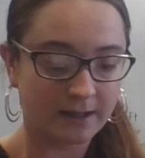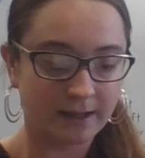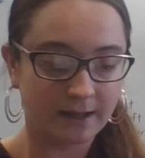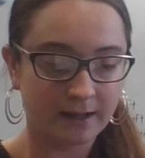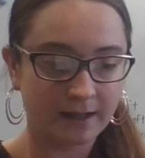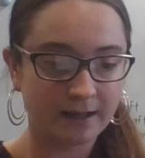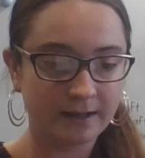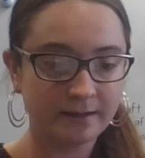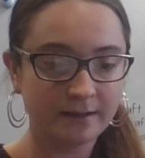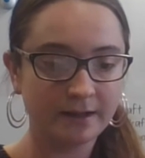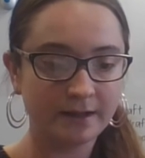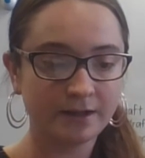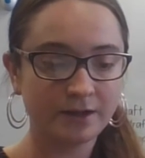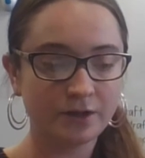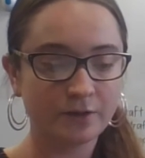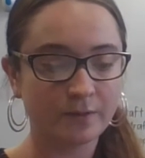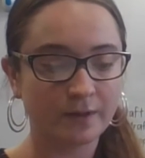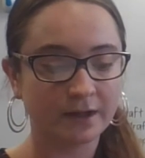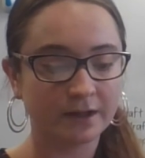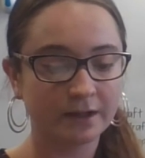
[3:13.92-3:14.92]
And then you
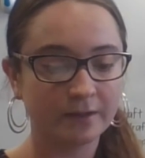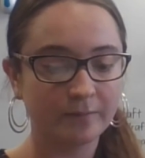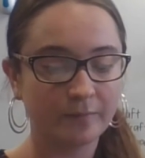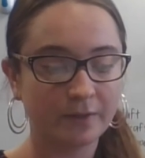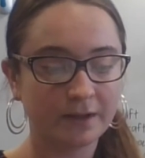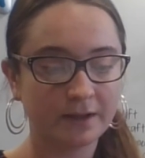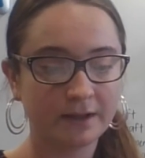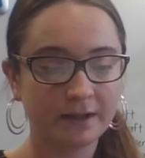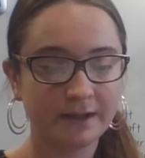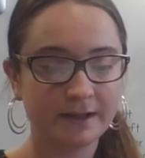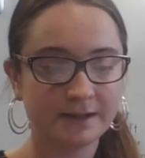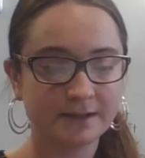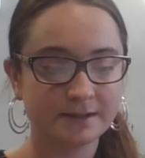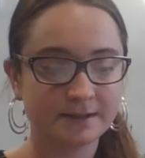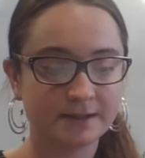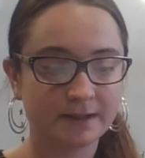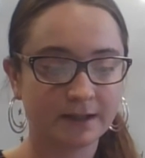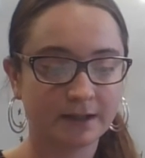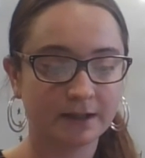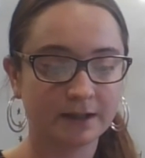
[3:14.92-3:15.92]
are complete.
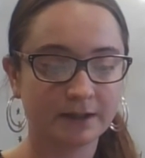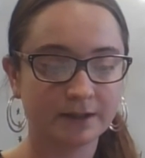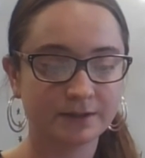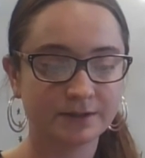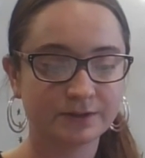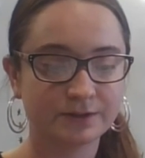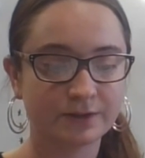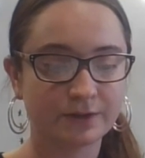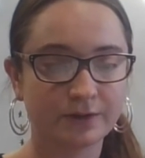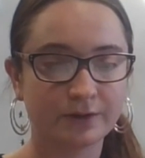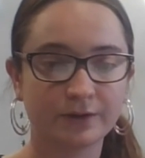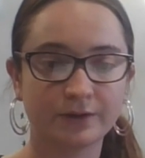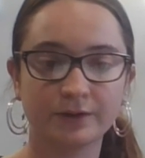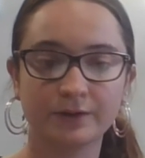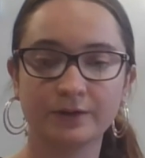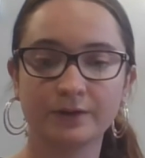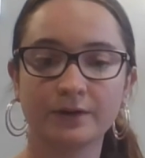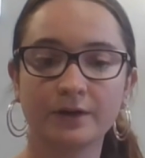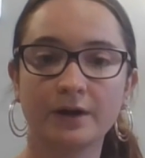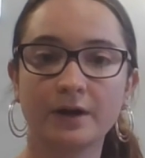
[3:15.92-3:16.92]
So
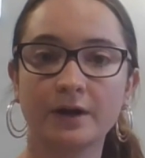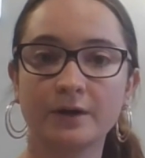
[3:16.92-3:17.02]
I